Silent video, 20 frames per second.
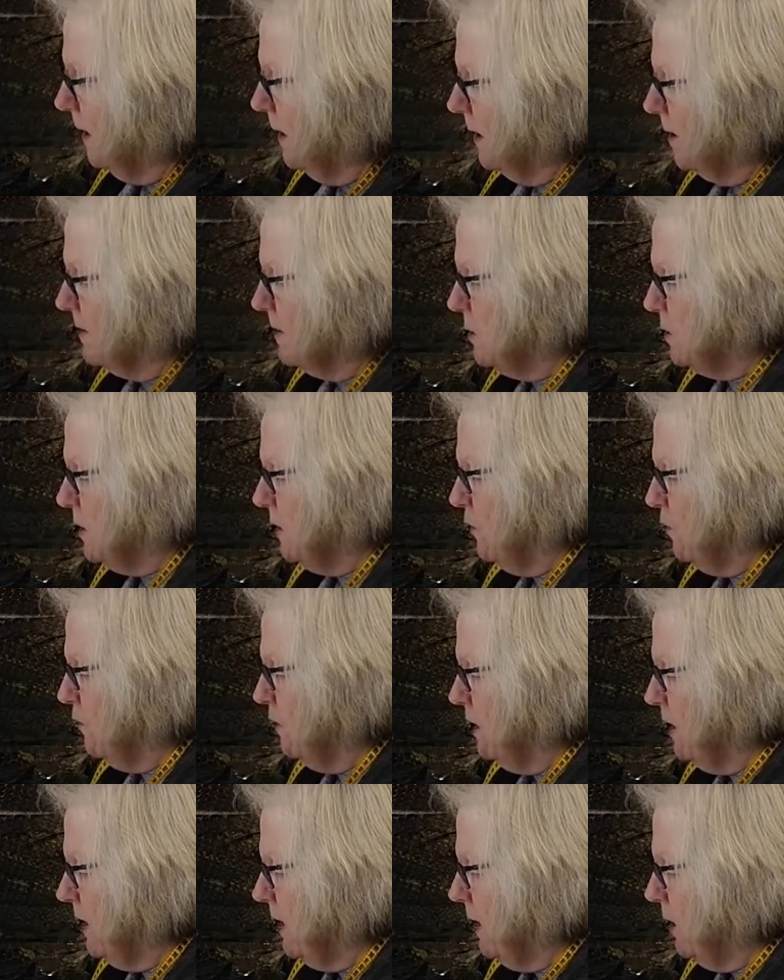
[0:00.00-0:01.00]
I seem to have a
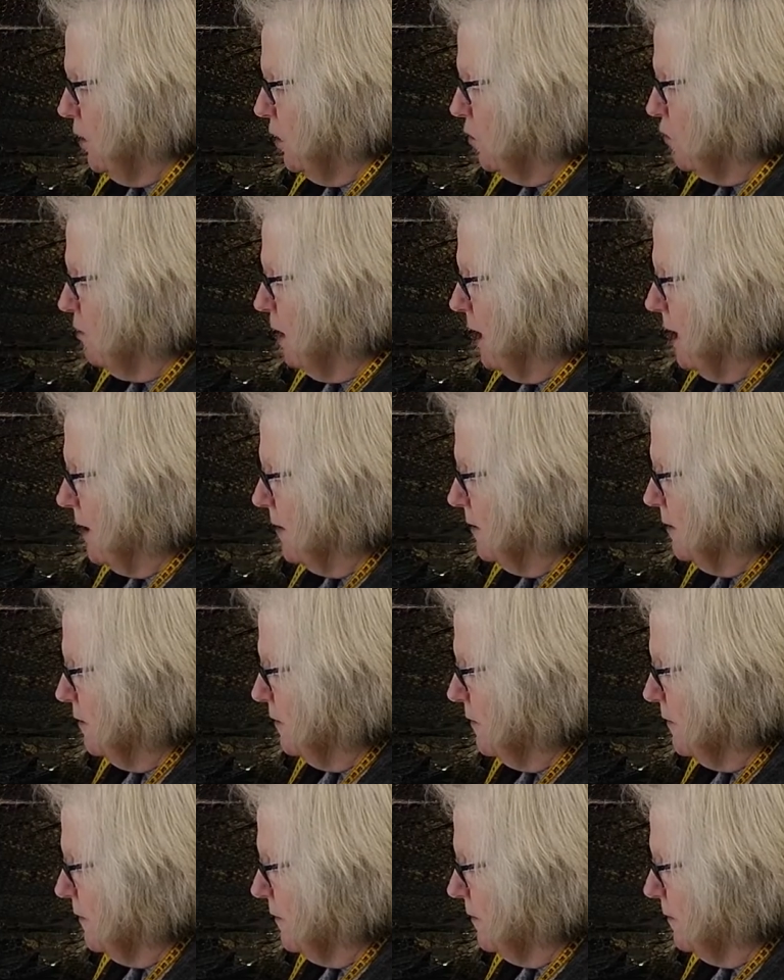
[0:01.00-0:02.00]
really good run
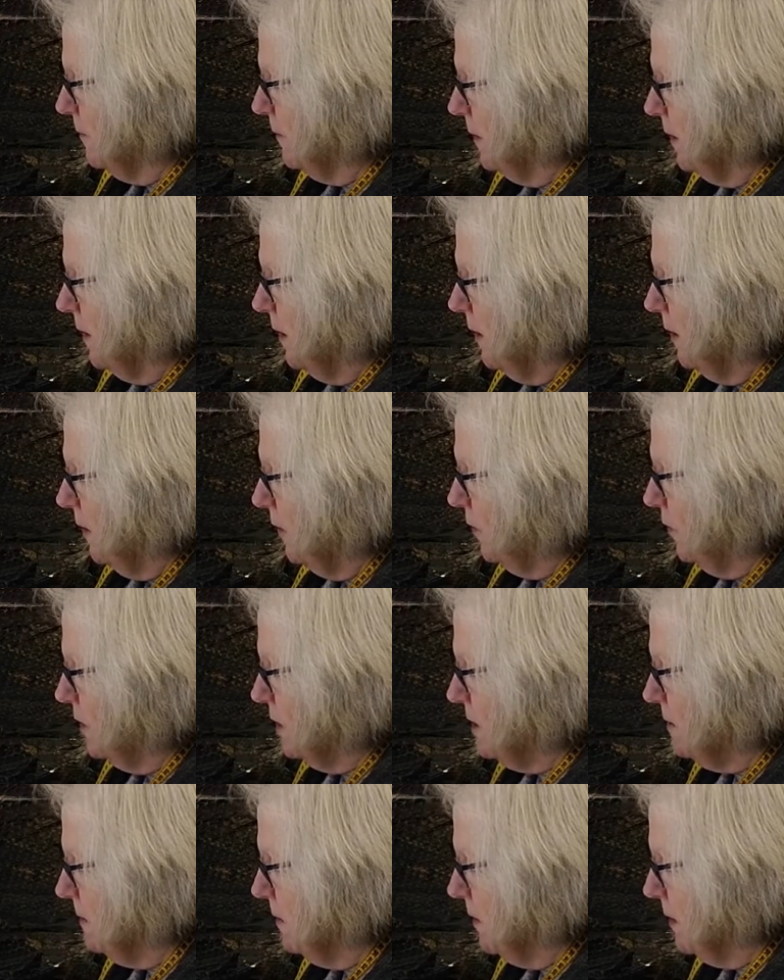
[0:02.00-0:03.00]
of
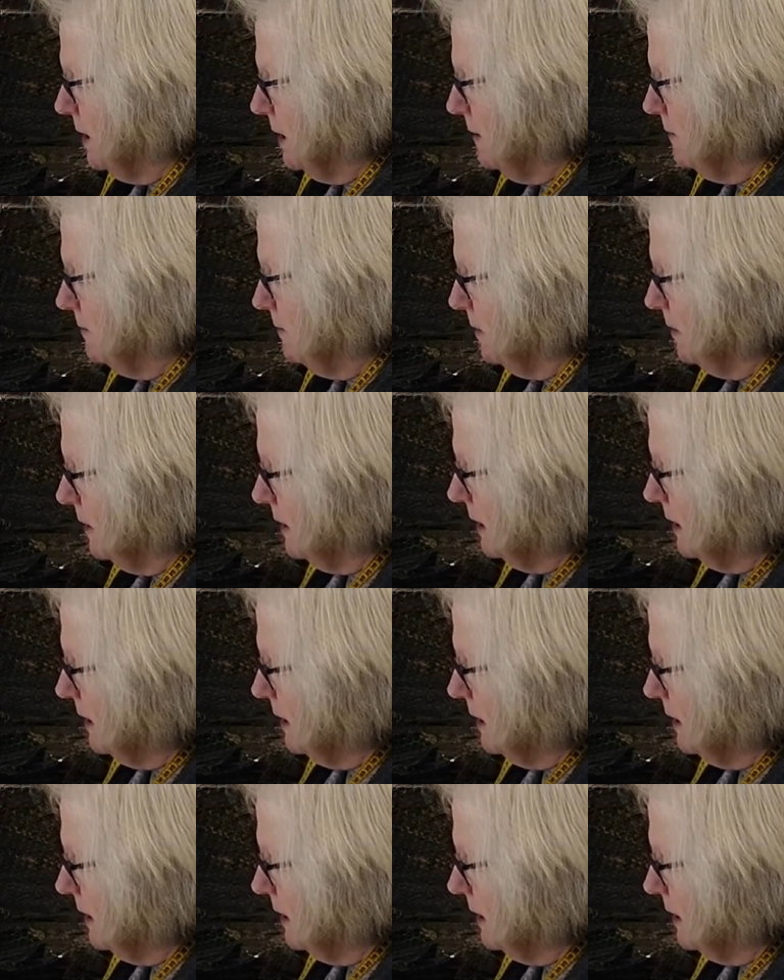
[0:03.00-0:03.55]
threading my